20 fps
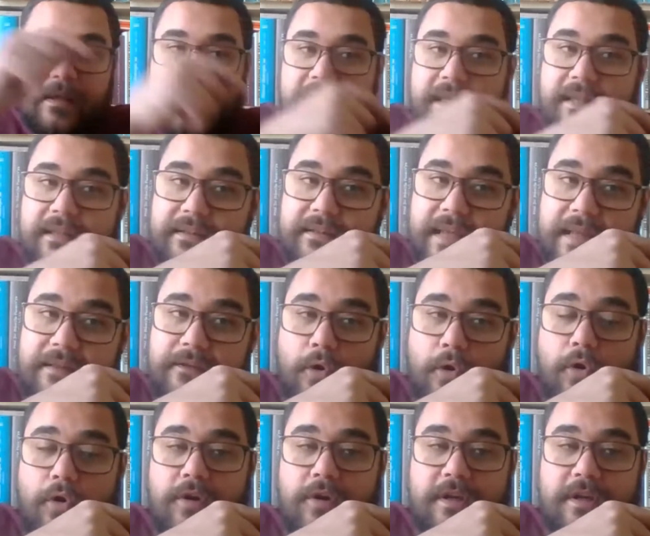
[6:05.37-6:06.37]
in that
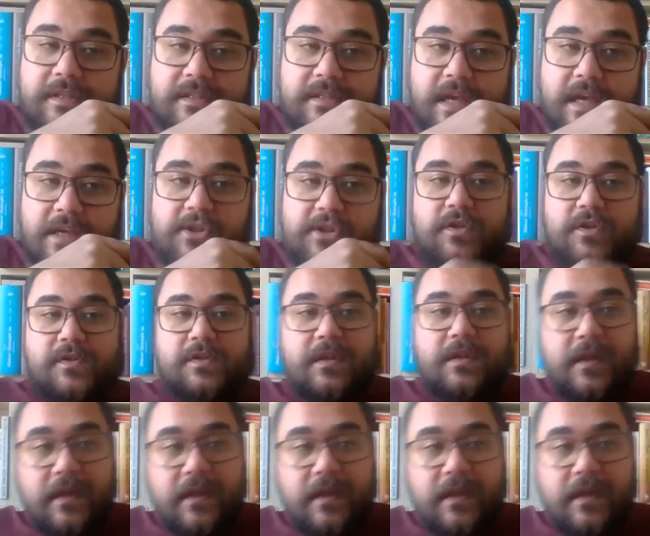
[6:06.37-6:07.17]
early stages,